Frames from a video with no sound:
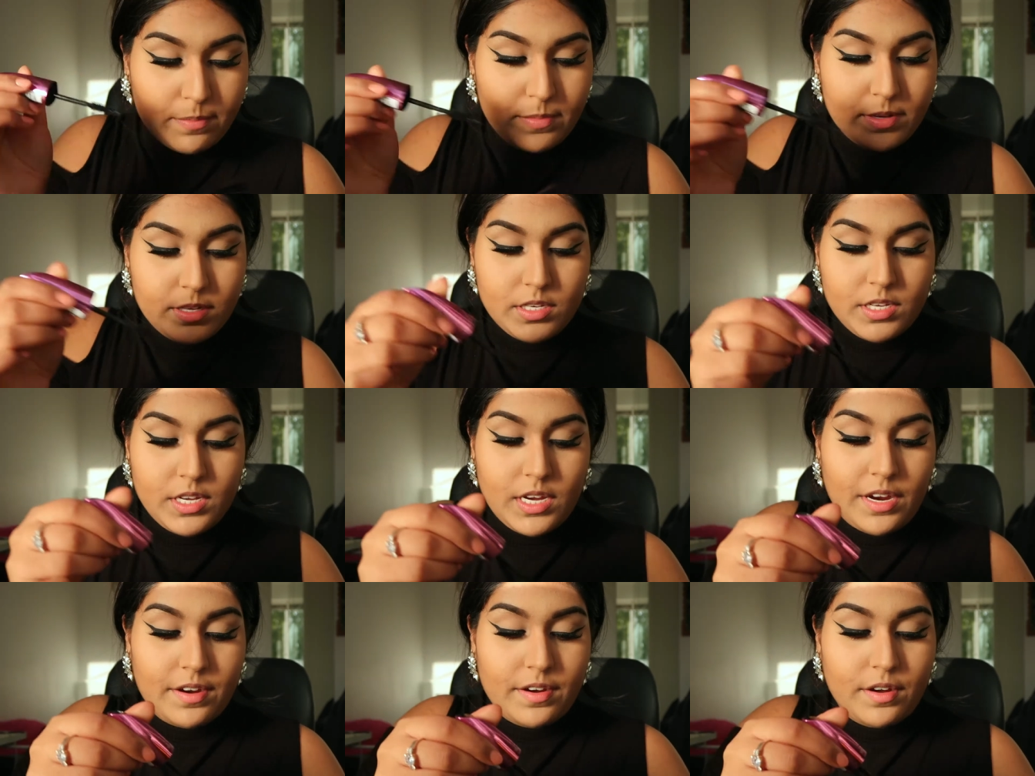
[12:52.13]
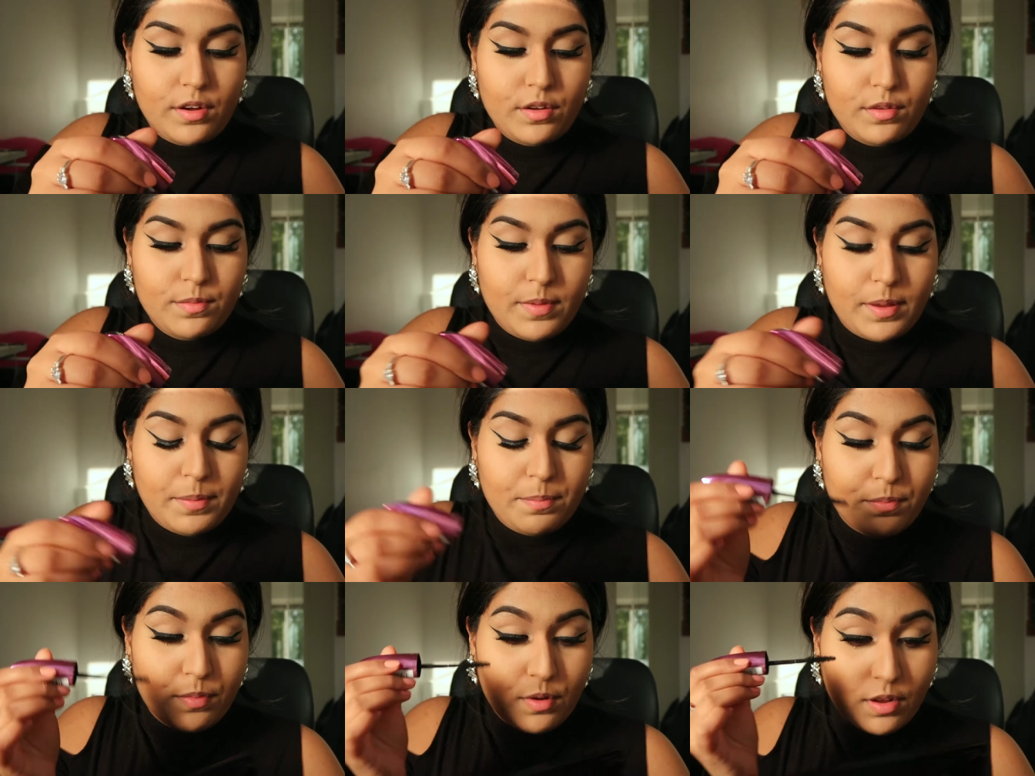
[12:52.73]
mascara on
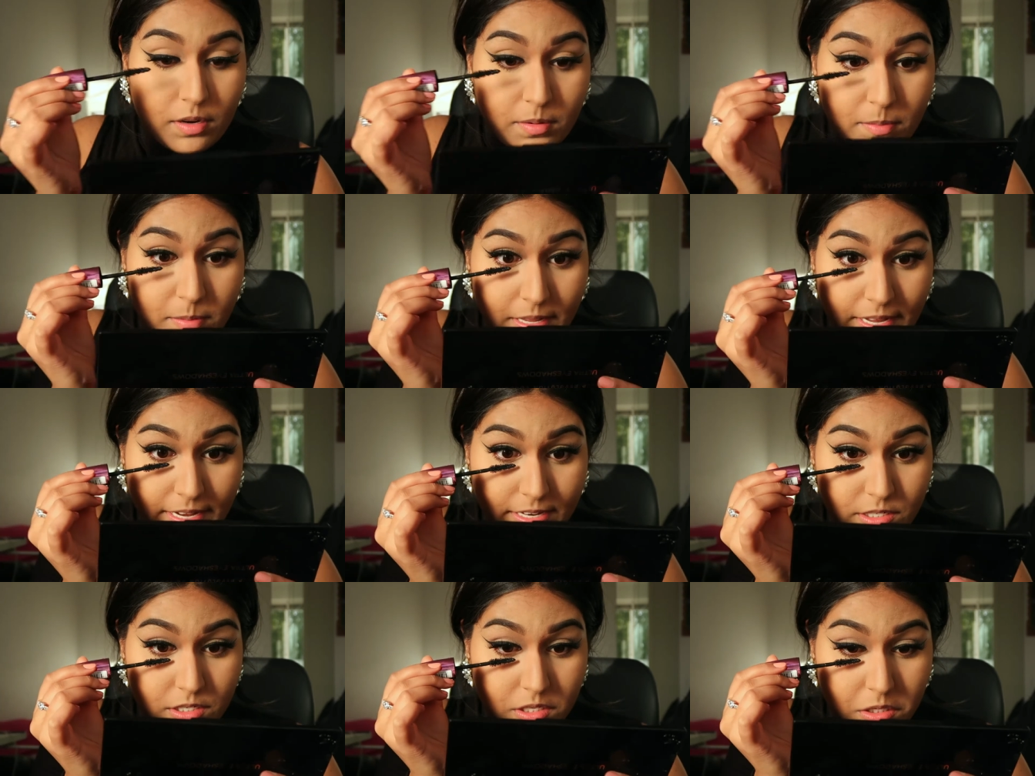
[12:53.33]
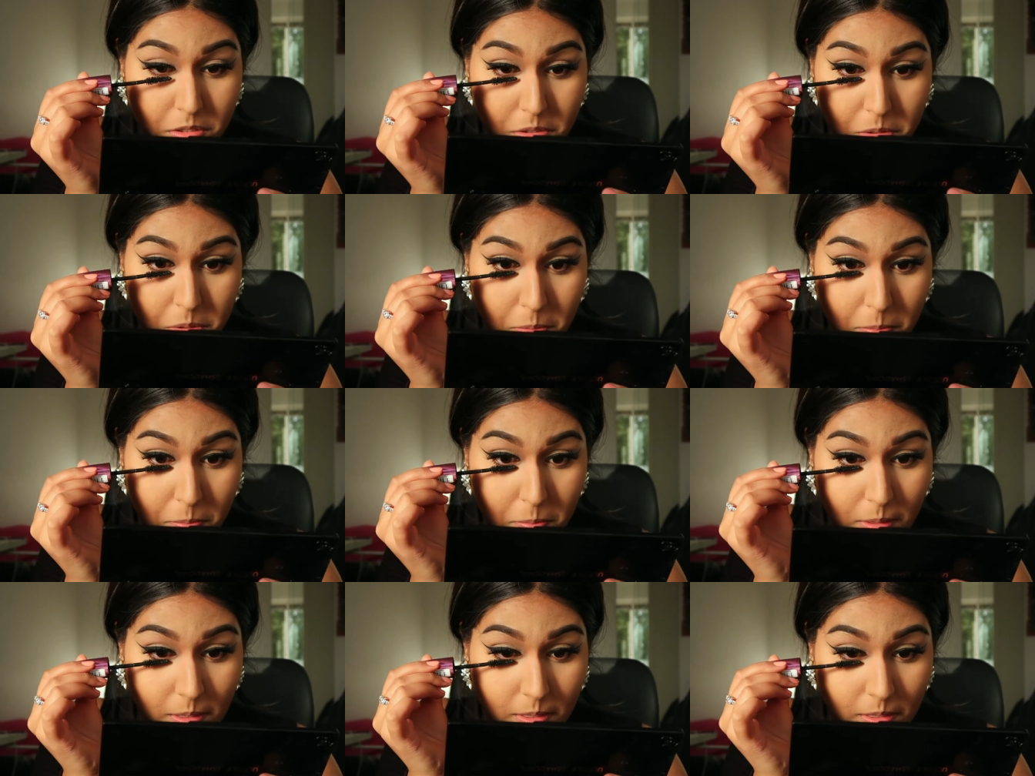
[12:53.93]
my bottom lashes
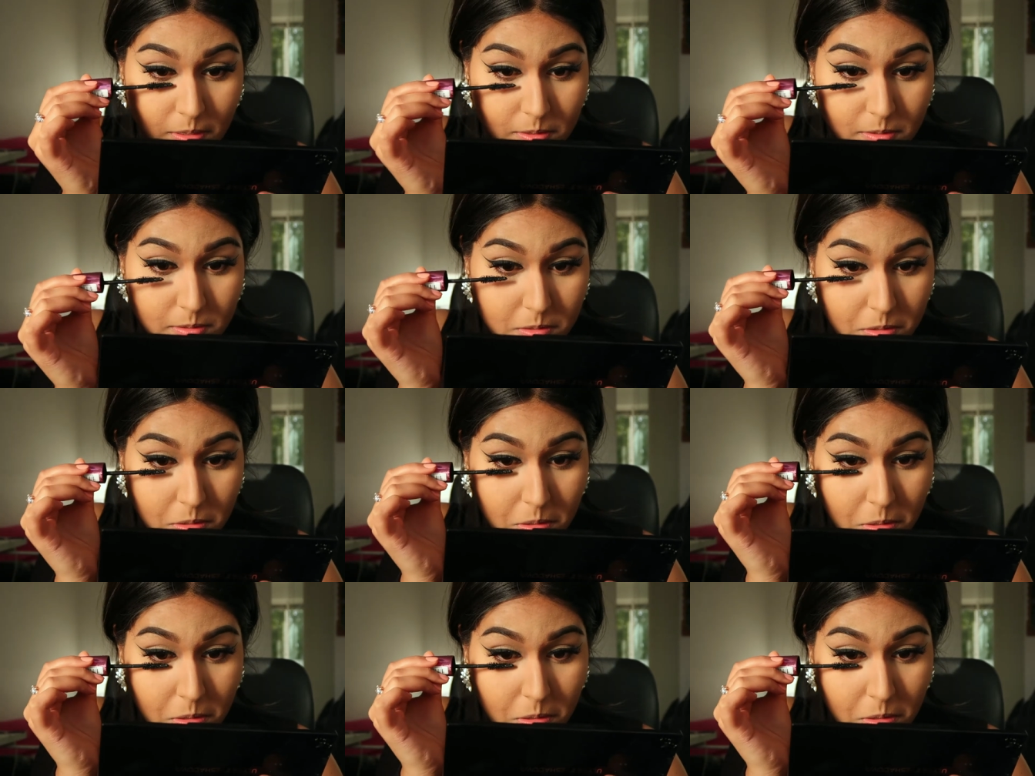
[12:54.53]
because